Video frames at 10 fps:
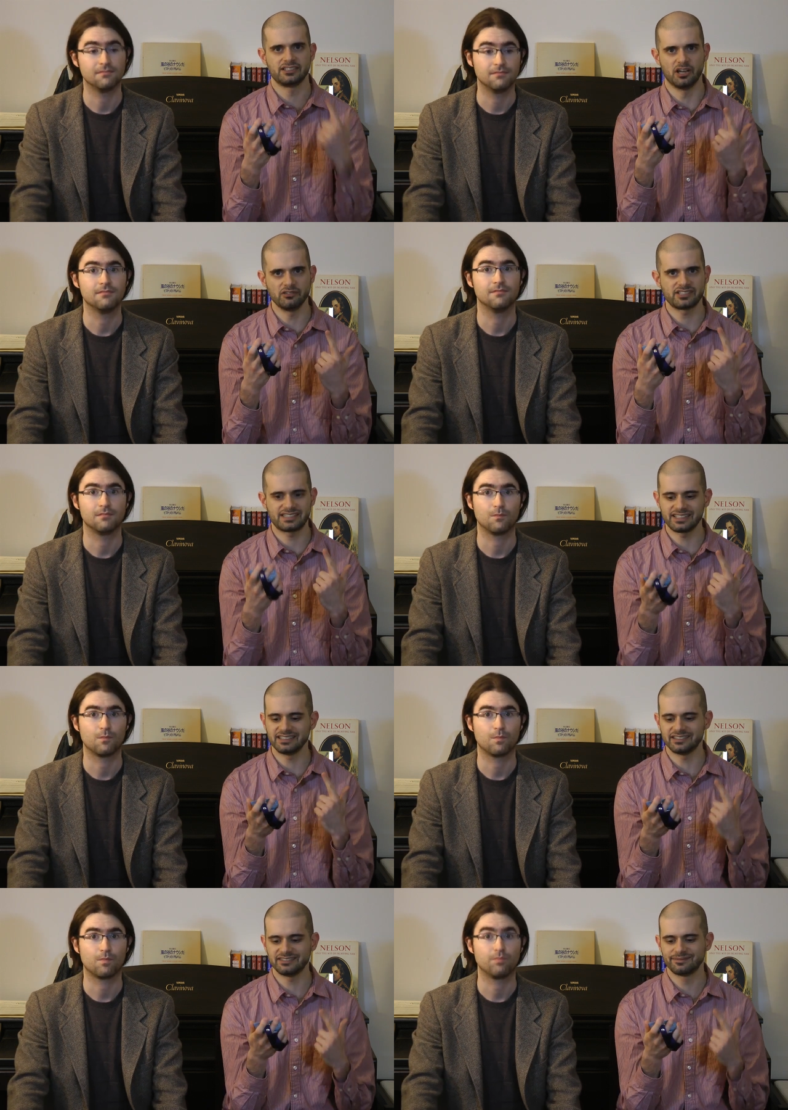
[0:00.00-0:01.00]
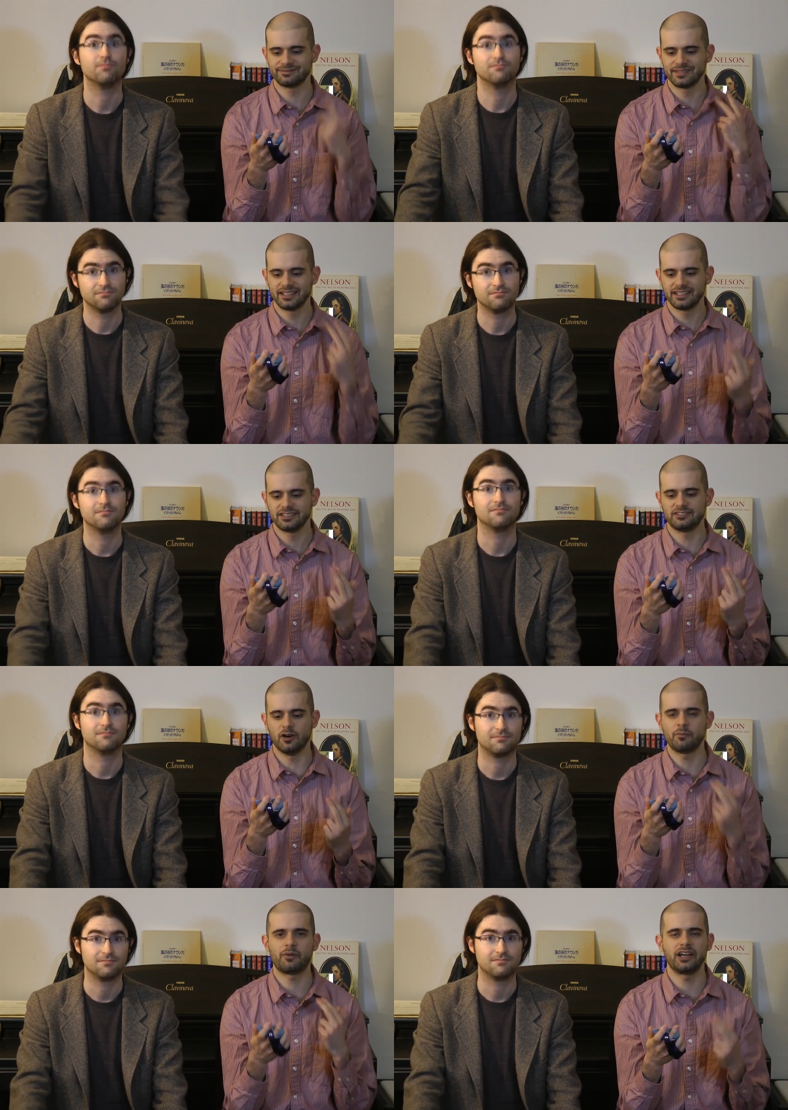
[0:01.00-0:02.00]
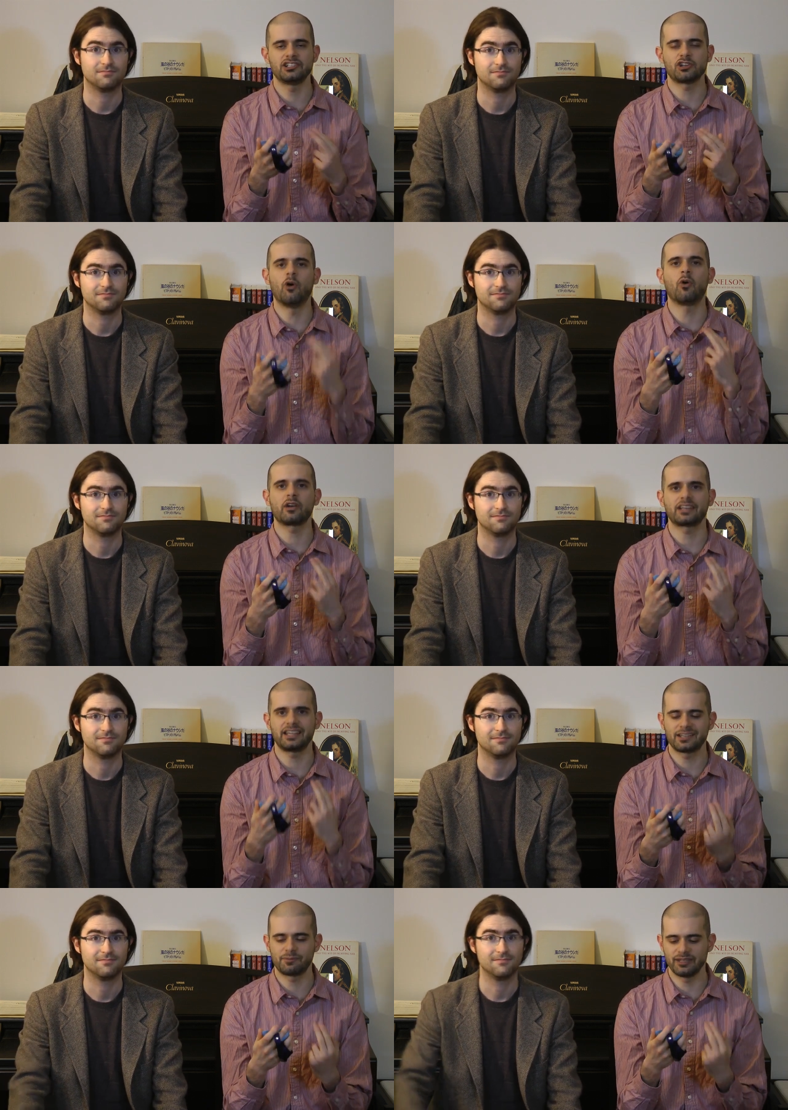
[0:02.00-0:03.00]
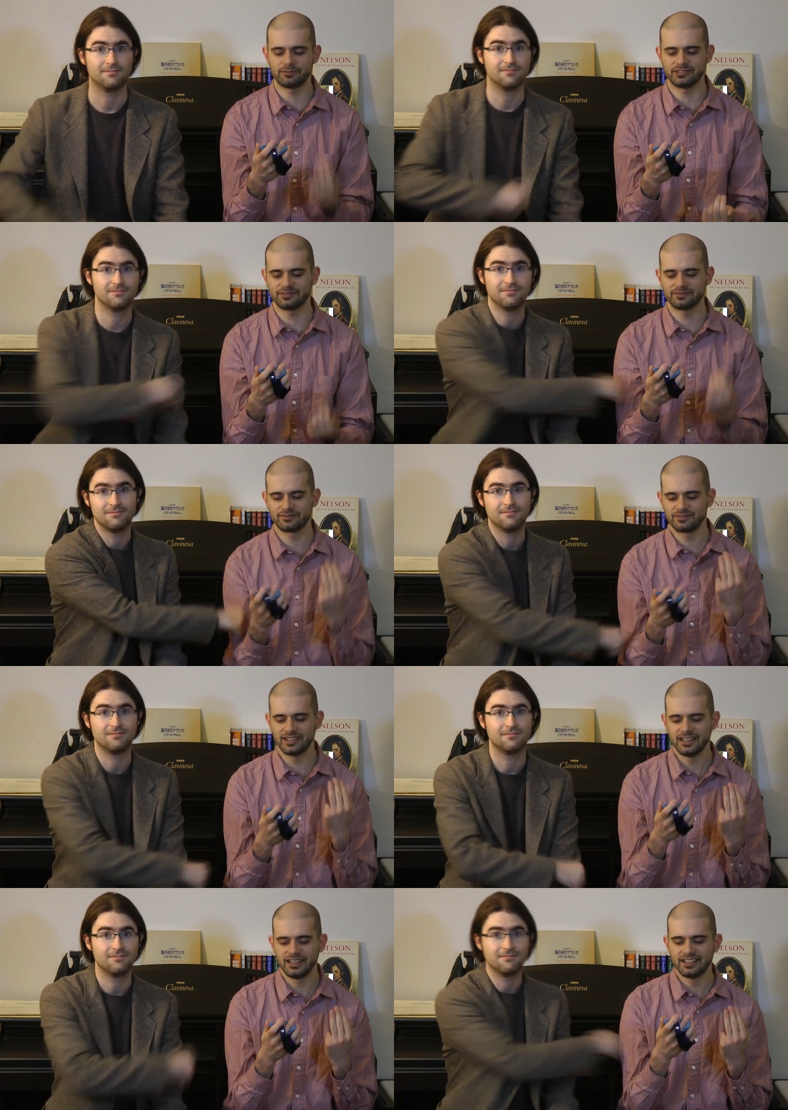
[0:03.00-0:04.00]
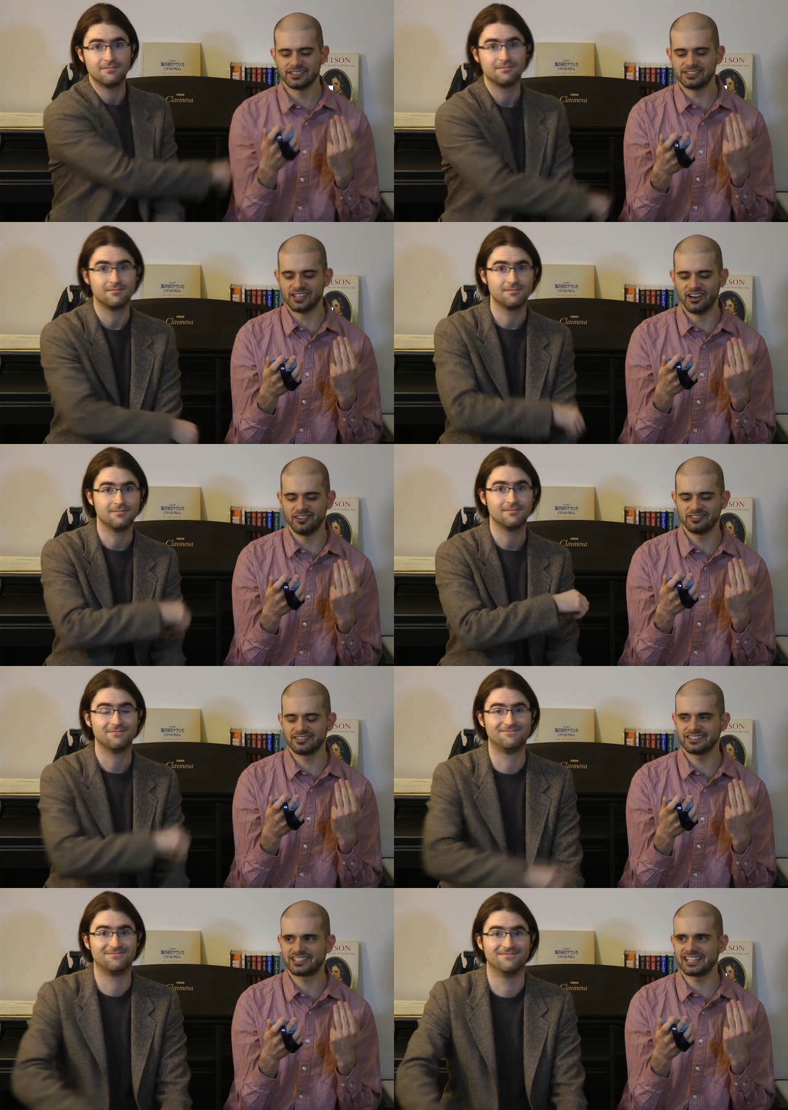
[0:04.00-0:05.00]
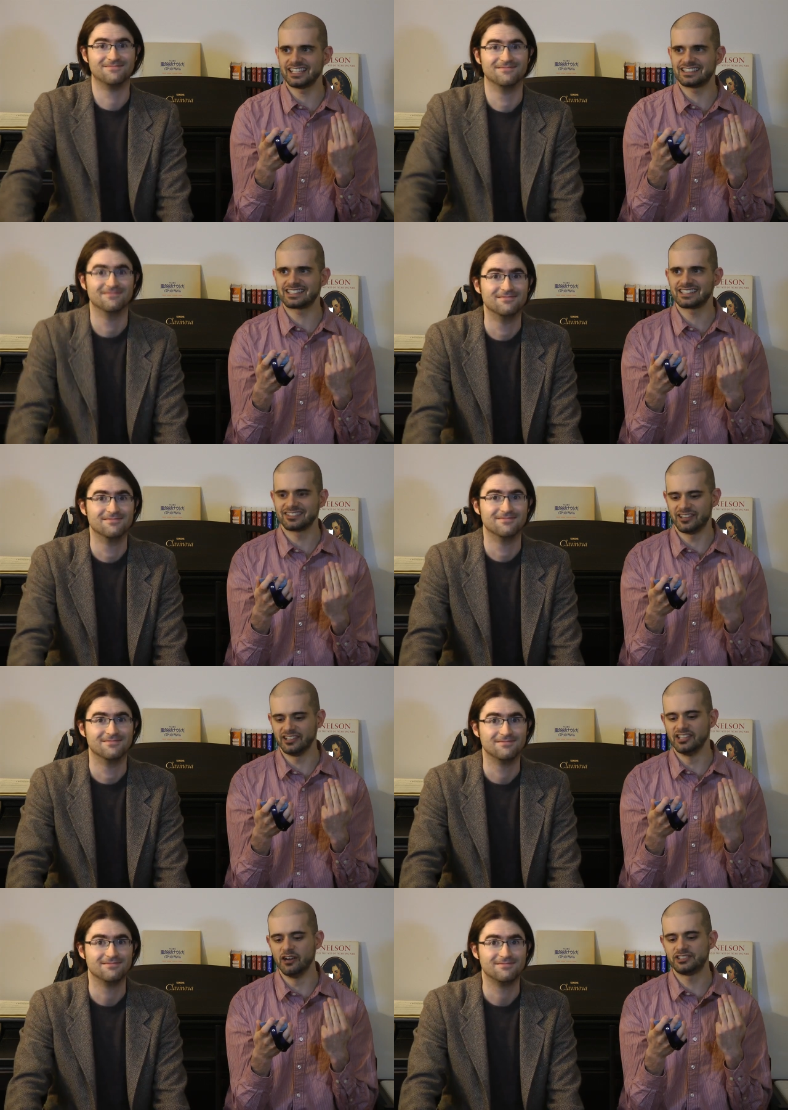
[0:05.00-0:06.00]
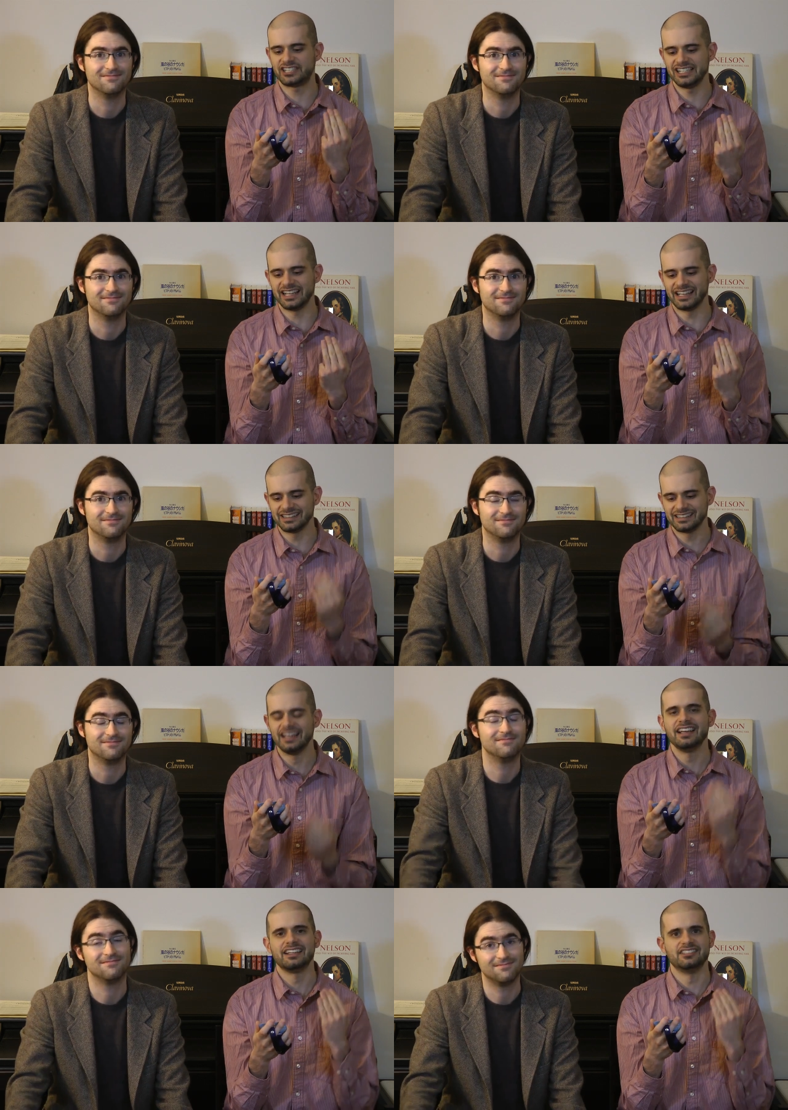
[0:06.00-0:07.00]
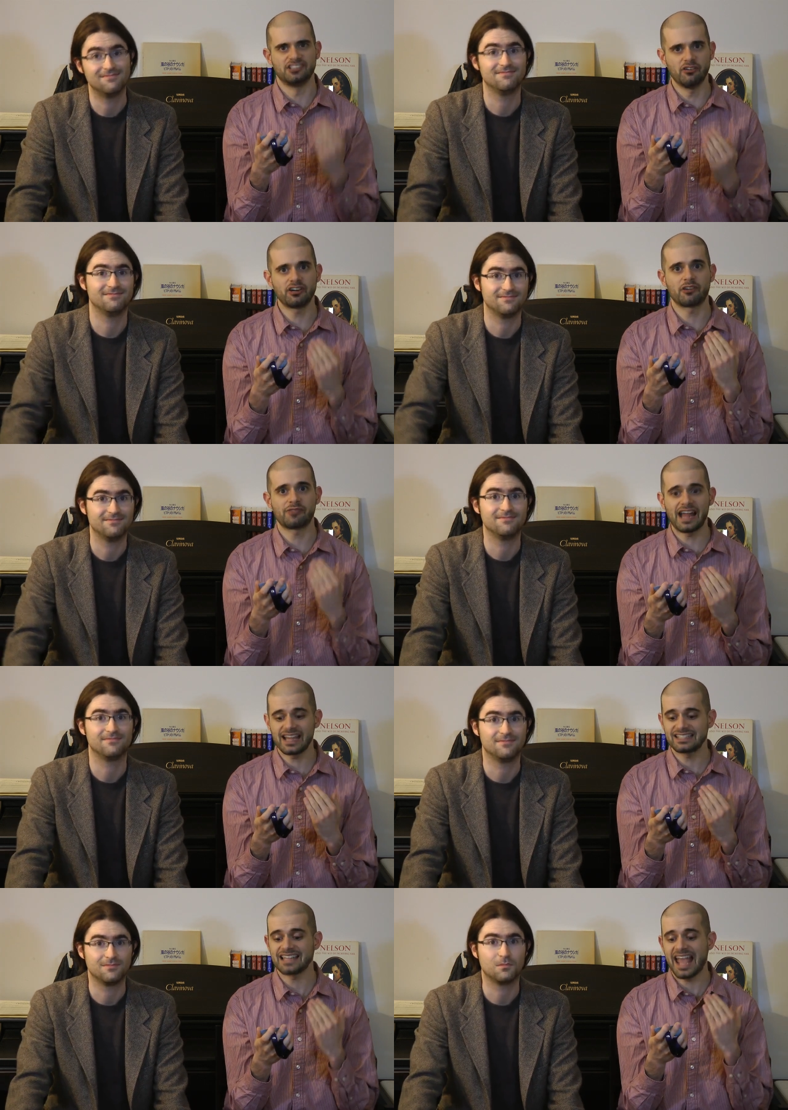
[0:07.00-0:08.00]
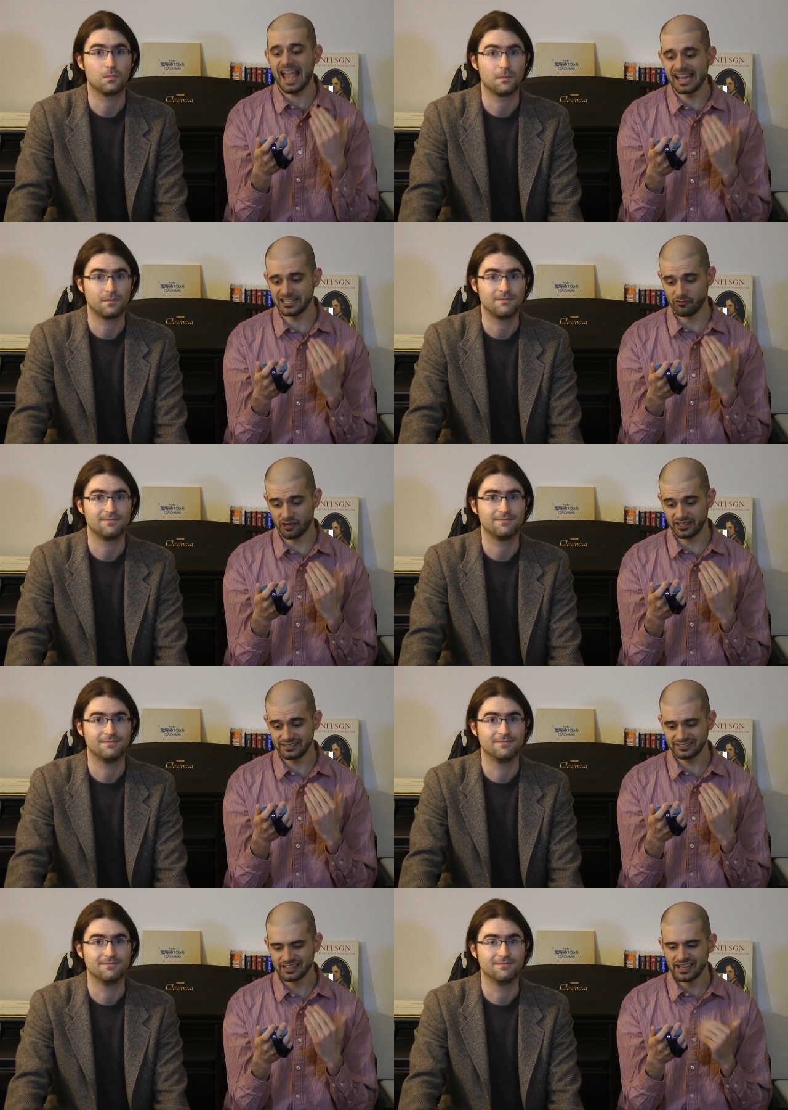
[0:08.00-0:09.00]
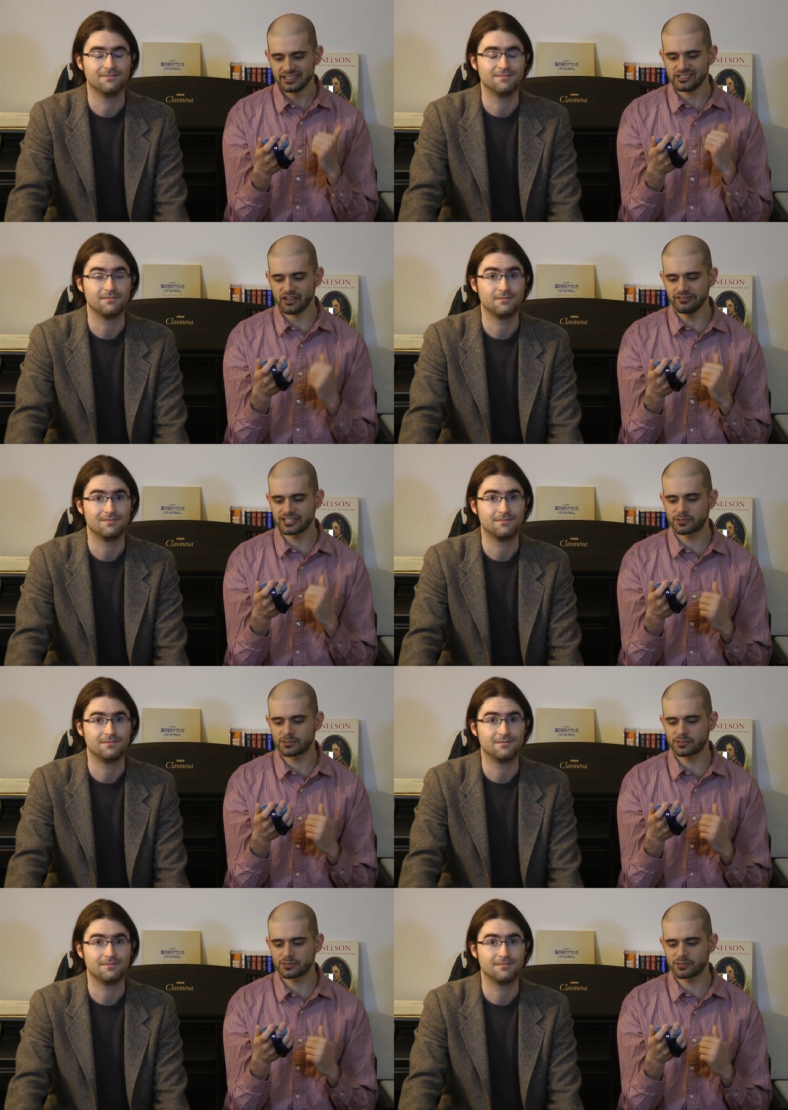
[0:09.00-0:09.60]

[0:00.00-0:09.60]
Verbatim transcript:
Speaker 1: don't steal, don't punch or kick people, don't cheat, well, no cheating, don't harass anyone, don't